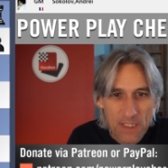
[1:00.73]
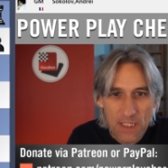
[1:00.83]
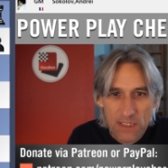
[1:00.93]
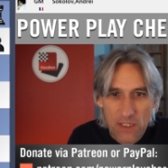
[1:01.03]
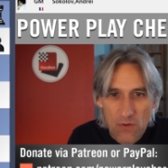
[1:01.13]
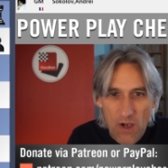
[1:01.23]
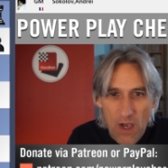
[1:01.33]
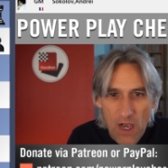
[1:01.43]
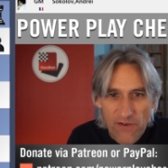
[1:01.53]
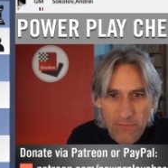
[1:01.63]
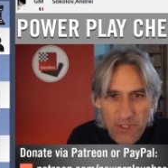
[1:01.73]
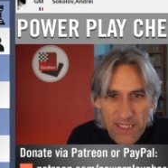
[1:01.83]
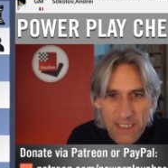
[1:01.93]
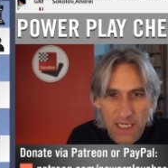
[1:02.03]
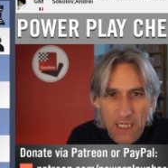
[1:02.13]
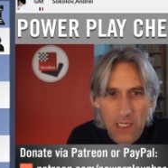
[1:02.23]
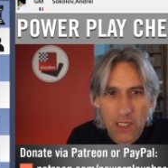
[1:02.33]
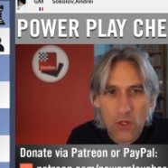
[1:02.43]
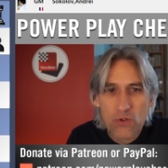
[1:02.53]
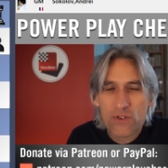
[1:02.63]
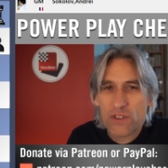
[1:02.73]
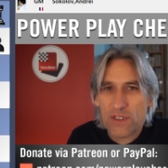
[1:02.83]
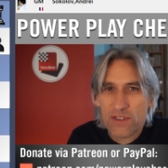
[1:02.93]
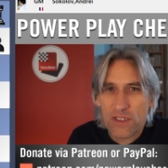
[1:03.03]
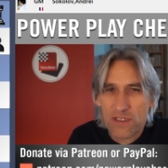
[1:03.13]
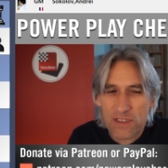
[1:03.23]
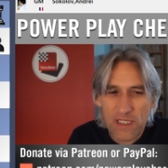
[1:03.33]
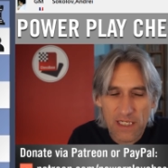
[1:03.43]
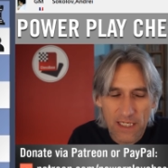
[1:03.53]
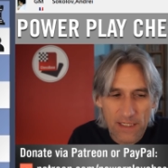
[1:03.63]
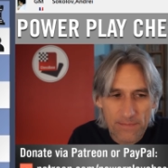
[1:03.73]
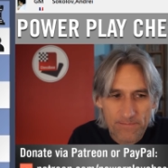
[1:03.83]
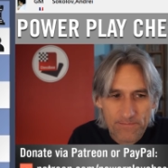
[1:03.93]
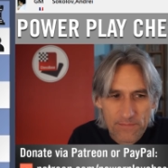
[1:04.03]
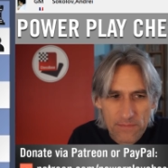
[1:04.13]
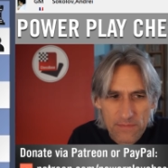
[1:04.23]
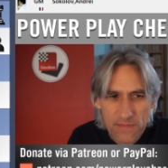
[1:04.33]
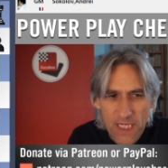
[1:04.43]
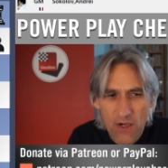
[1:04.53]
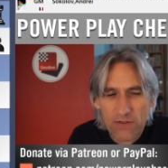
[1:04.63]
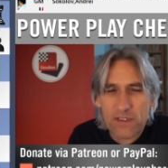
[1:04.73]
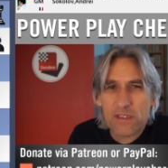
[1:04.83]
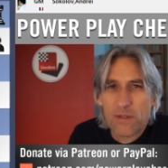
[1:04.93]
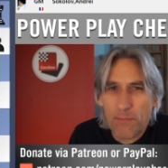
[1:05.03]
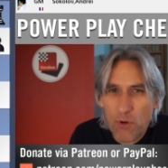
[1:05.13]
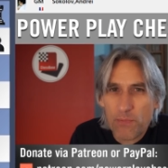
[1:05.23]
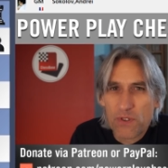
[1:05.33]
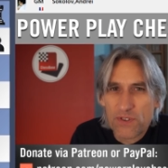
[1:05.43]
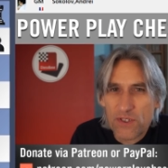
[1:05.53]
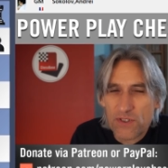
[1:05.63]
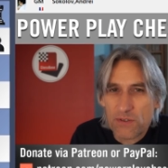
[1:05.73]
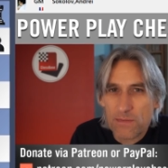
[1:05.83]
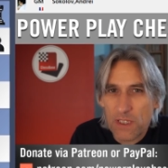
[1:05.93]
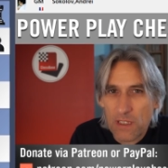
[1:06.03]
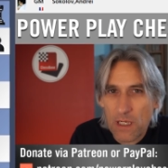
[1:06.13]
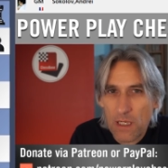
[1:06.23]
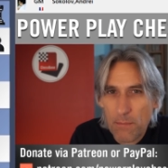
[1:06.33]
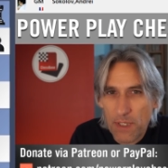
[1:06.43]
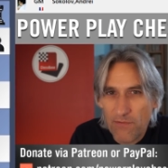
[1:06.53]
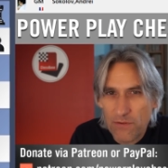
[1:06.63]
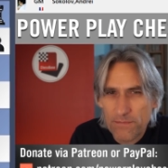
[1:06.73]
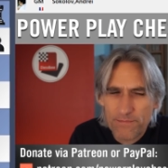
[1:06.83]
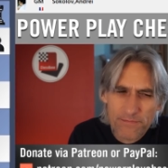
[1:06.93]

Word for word: So I've played a closed Sicilian. Now, this is a popular system at club level.